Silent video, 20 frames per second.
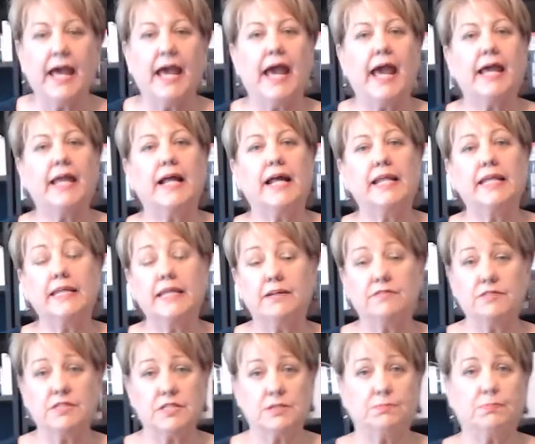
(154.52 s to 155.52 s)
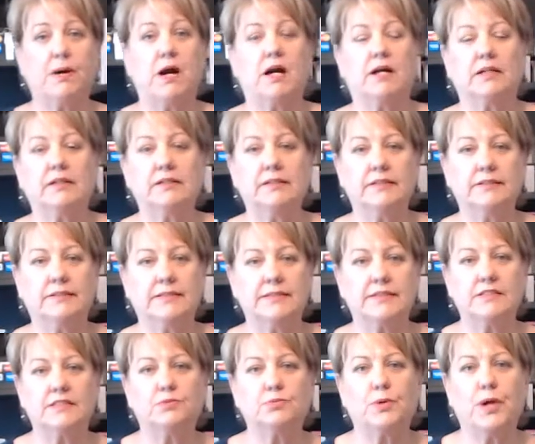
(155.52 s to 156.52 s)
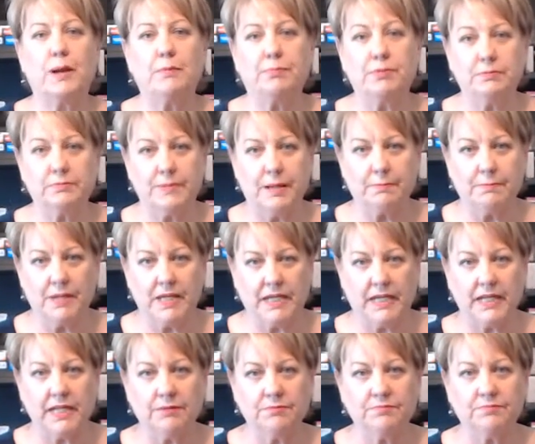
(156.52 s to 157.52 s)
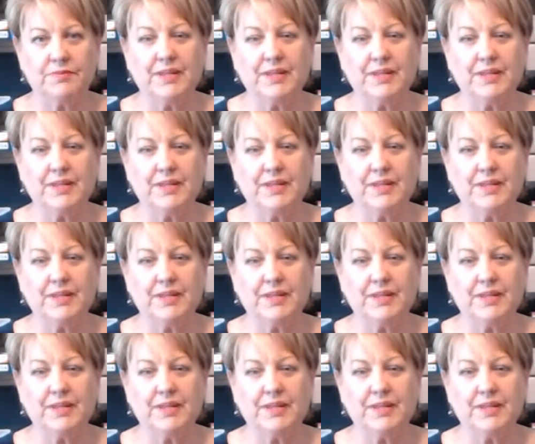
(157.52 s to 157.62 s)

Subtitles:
And I love this pocket. This is where I put my money.